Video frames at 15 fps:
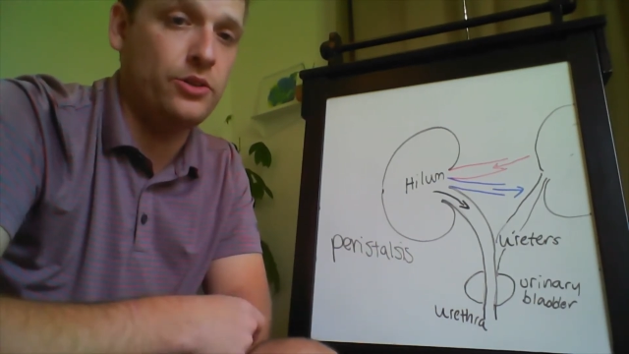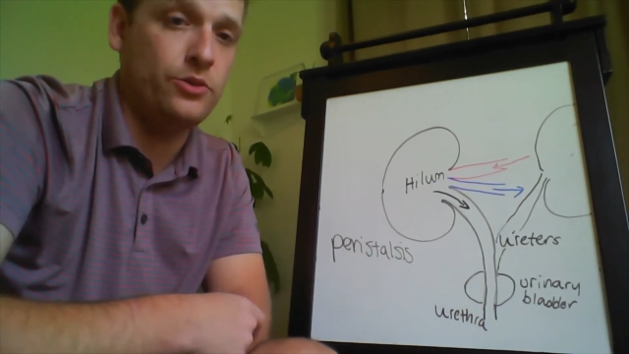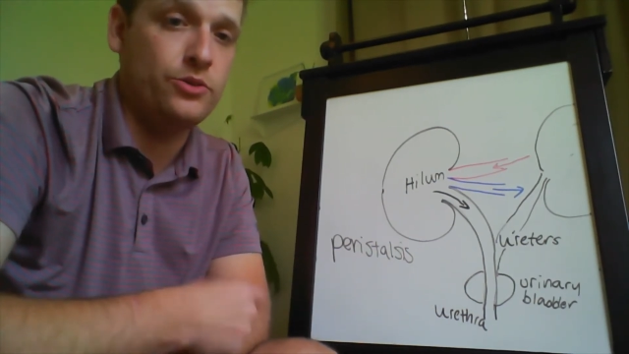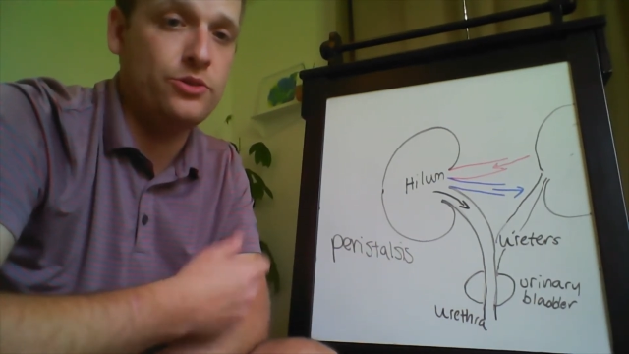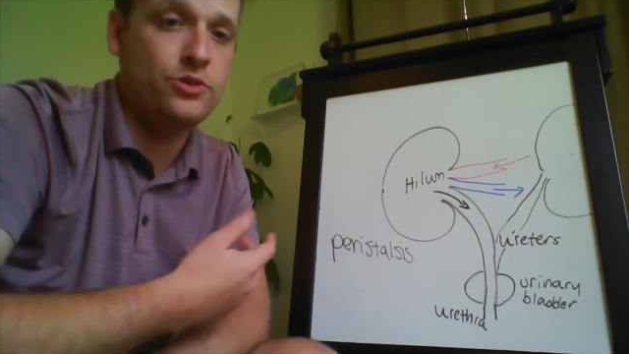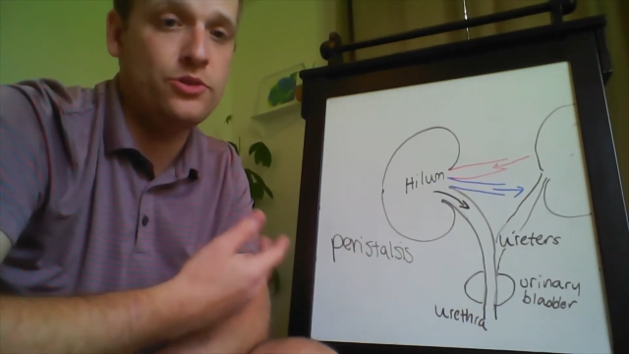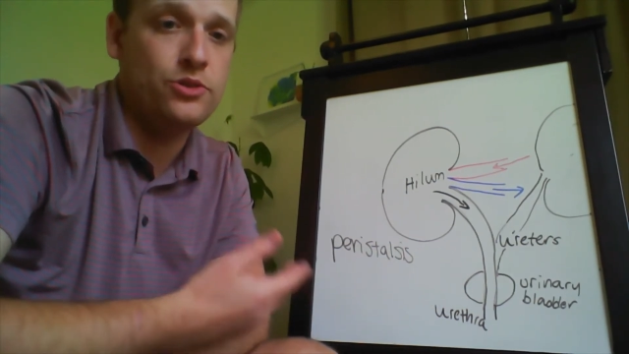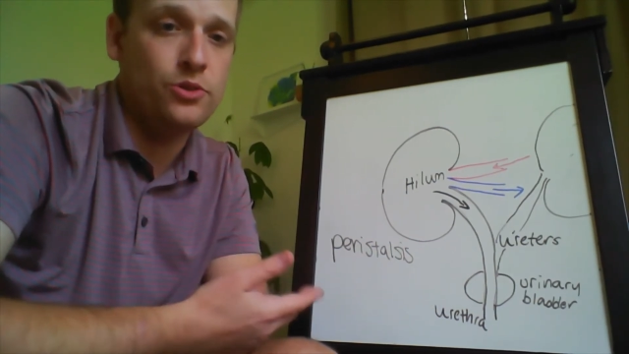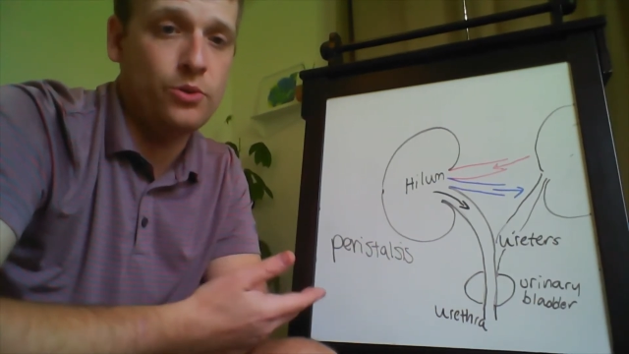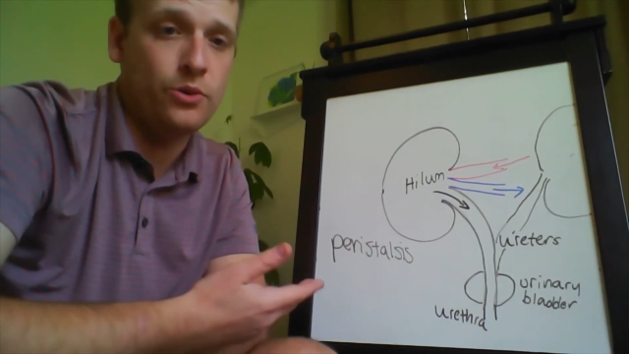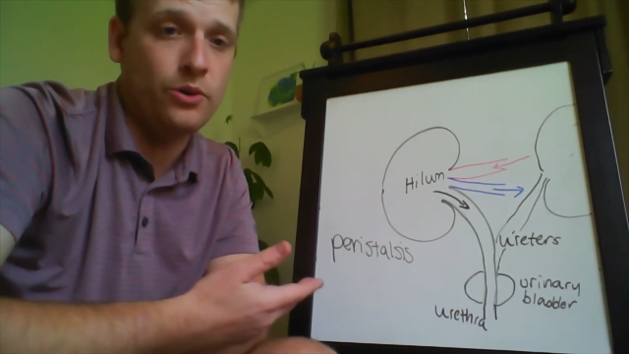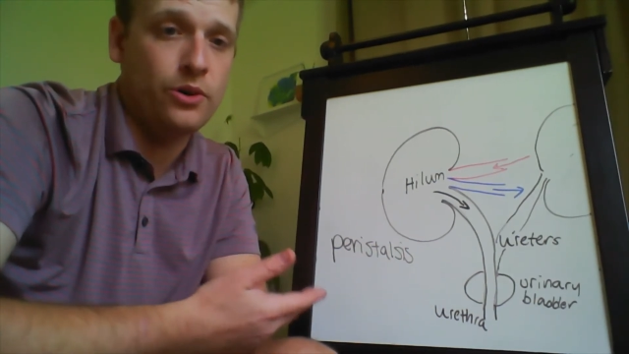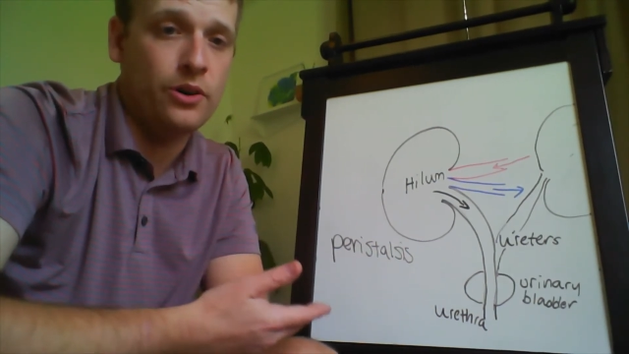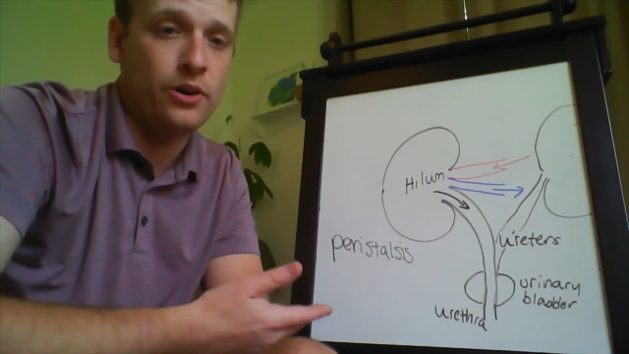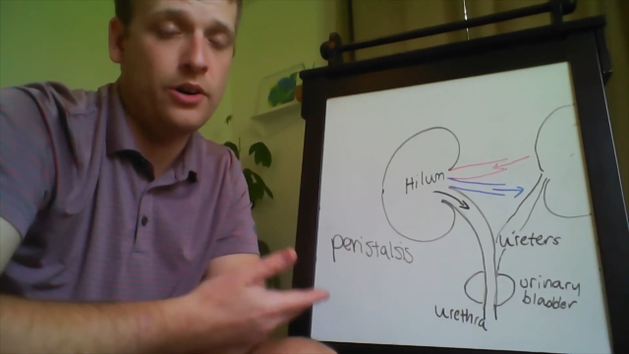to
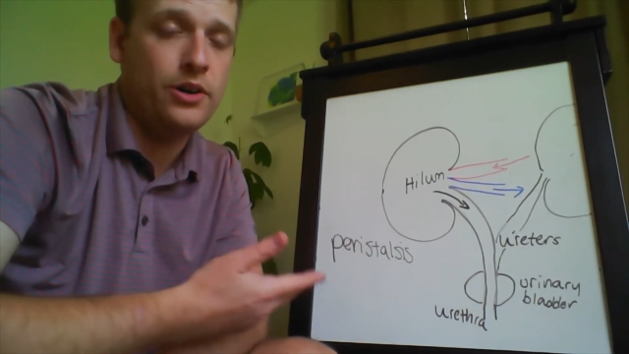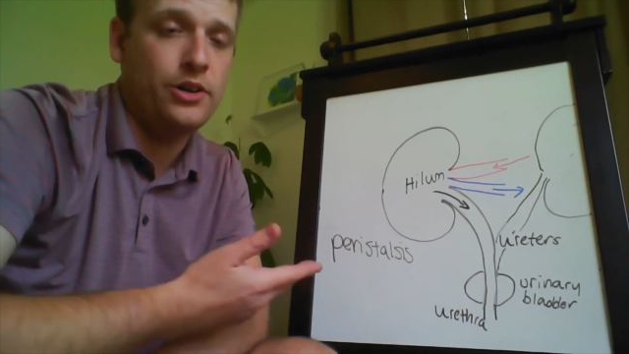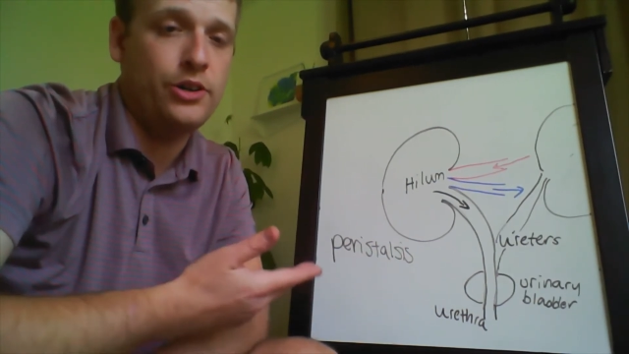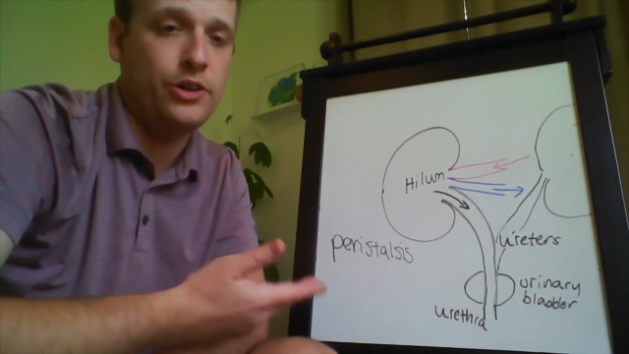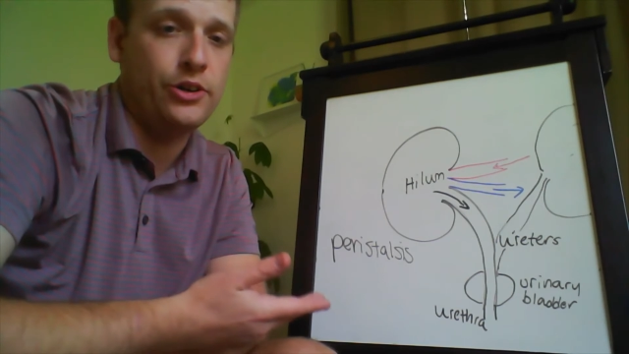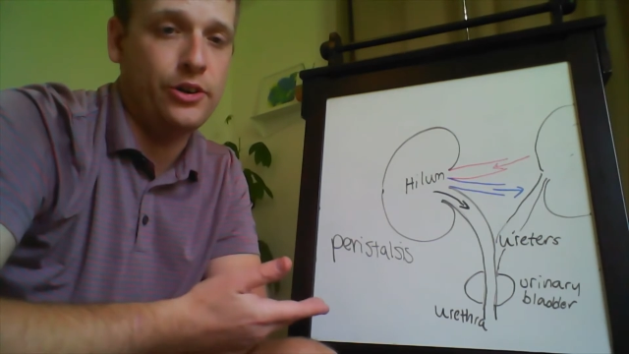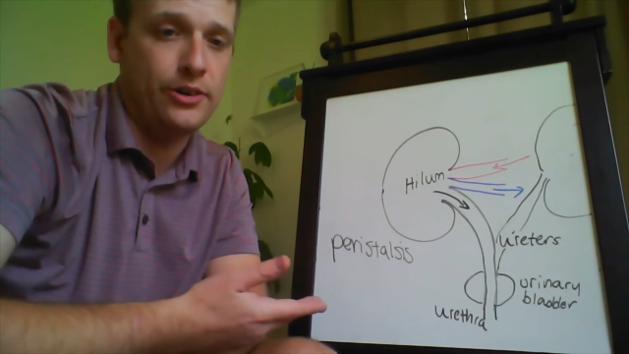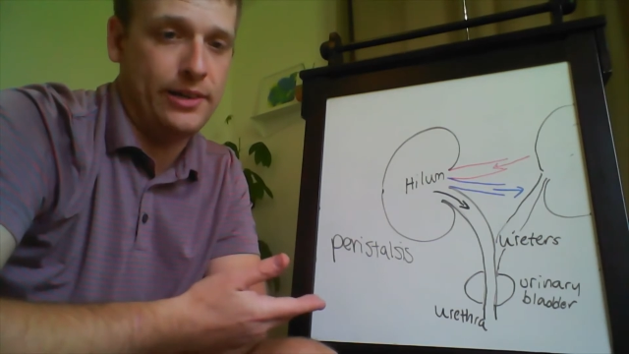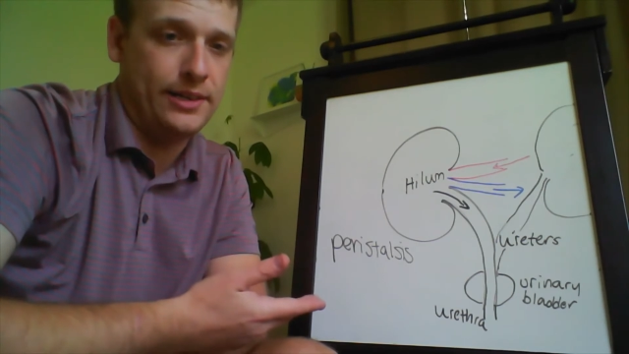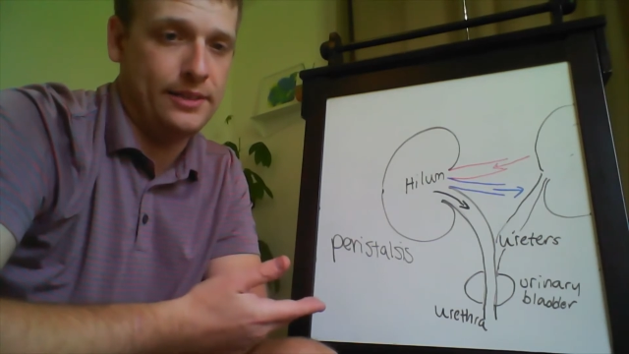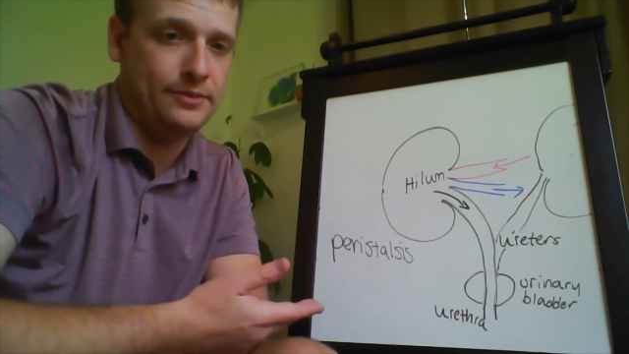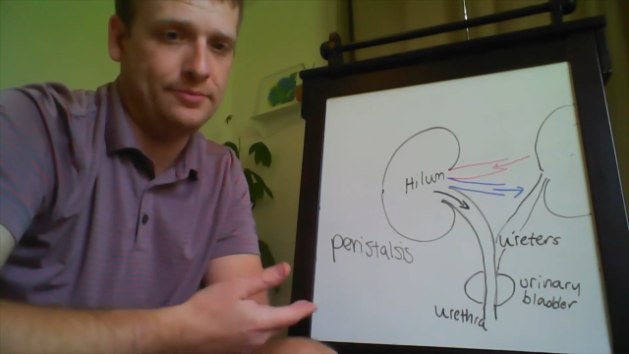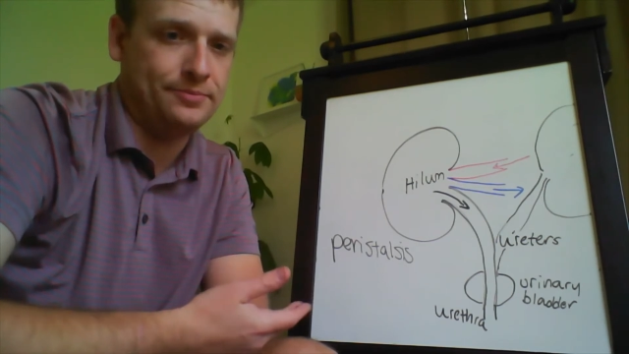store urine.